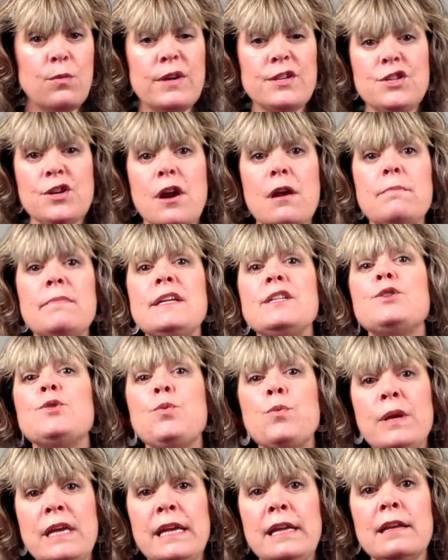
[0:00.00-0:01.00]
which are
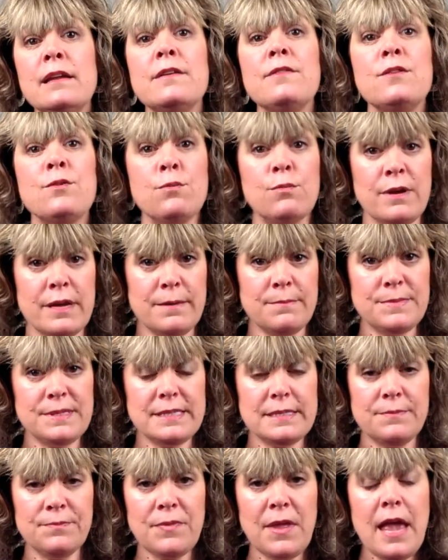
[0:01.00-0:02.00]
between the
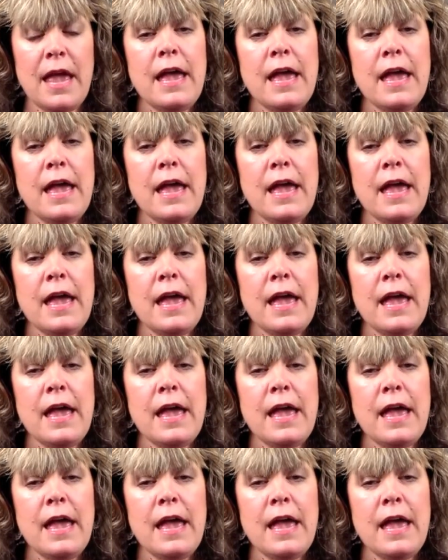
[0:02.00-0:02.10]
ribs.